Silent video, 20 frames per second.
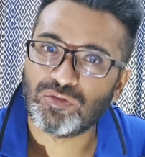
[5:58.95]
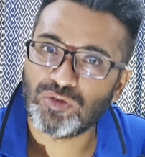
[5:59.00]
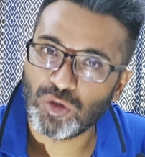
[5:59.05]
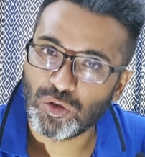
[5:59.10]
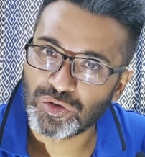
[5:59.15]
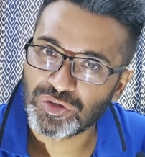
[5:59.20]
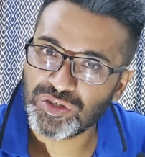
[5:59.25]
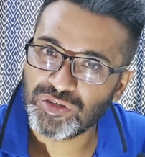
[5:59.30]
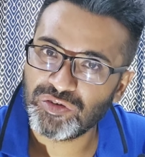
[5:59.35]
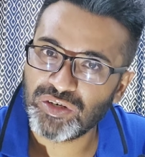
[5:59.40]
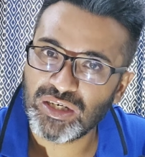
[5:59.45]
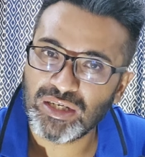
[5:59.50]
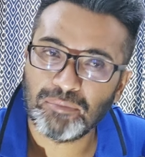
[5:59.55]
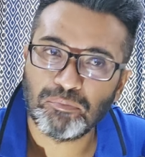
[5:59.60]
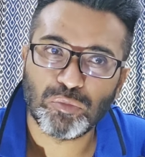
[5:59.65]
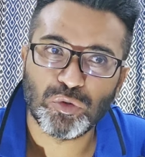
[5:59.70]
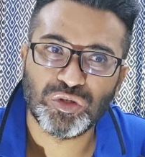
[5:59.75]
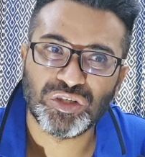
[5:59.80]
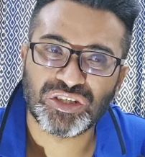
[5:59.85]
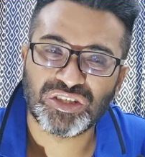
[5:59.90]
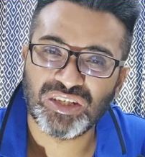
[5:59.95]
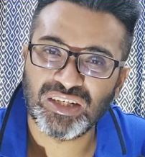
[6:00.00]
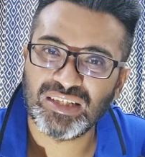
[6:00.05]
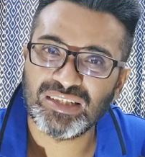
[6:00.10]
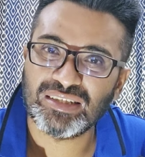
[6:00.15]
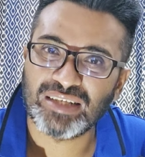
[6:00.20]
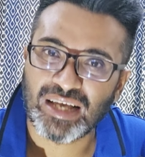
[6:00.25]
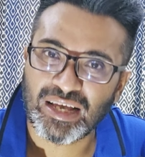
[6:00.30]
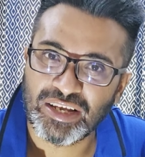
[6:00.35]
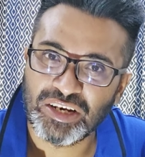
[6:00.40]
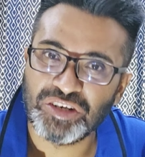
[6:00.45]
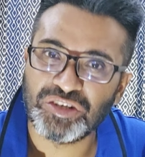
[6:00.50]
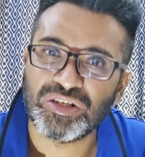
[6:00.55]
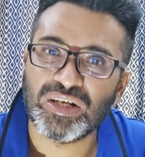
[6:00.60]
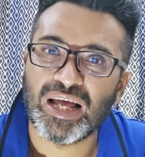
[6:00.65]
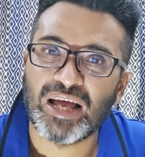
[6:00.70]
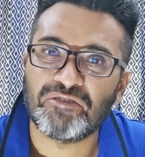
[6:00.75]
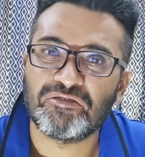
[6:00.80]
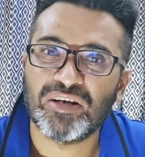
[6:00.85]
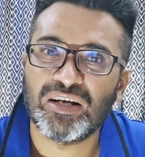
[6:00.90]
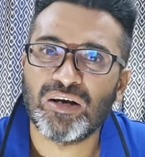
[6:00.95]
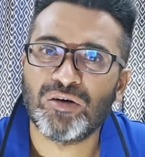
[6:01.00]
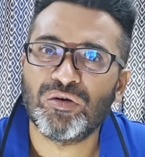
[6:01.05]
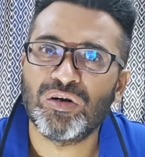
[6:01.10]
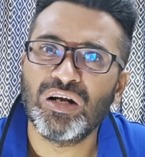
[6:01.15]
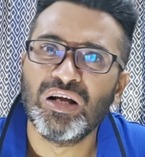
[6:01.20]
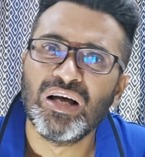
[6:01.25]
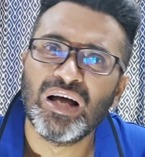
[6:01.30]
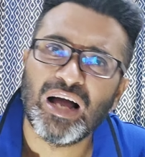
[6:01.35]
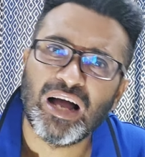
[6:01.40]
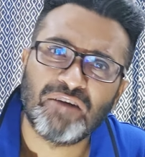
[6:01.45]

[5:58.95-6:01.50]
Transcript: longevity projection is initial half an hour